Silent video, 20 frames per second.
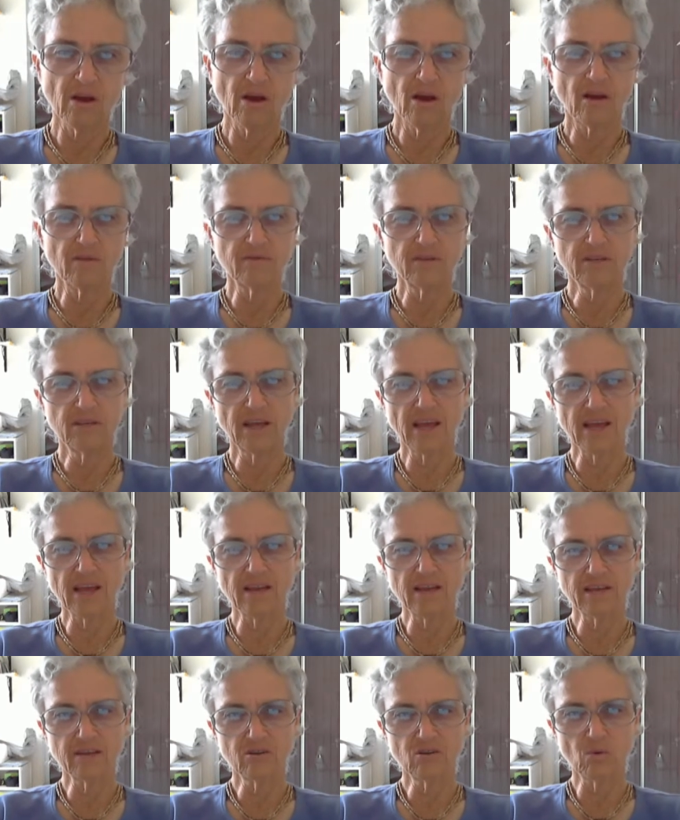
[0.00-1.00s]
of
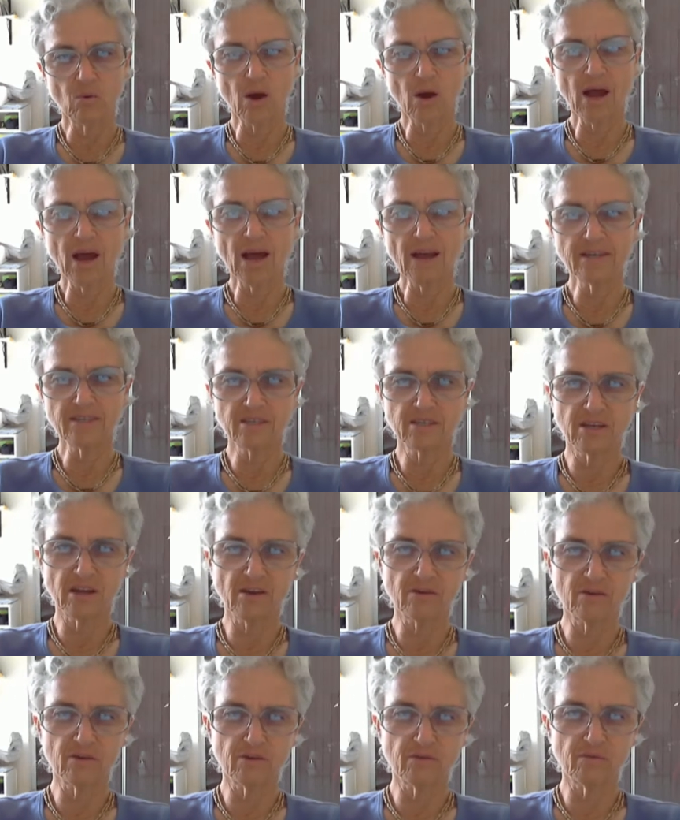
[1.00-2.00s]
attaining to a high
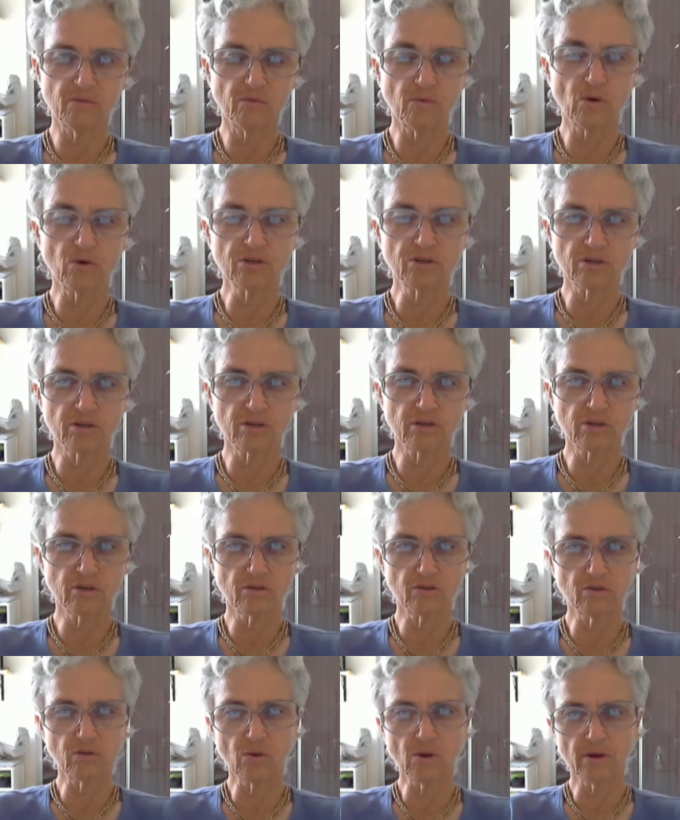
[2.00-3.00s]
standard of devotion to
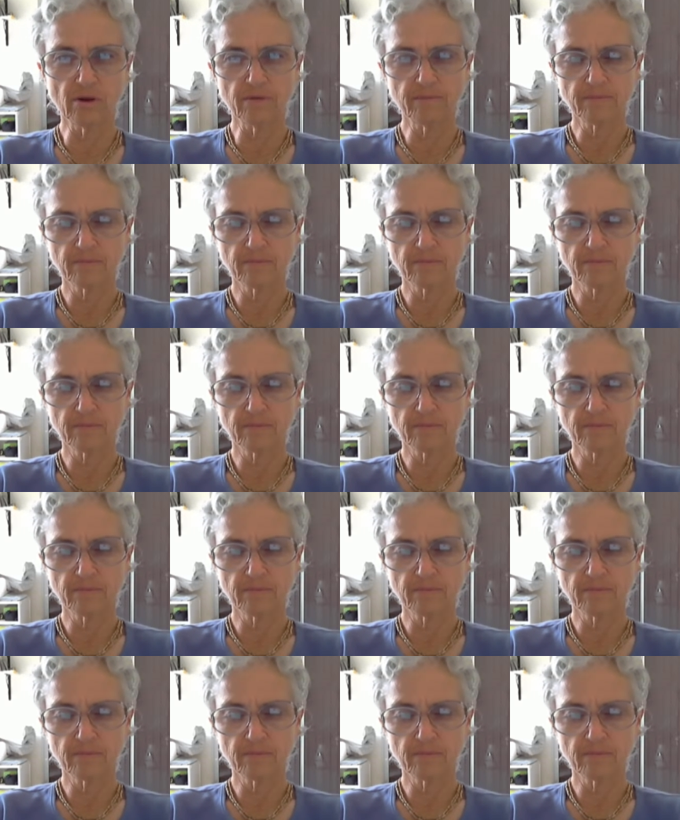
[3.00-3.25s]
the Lord.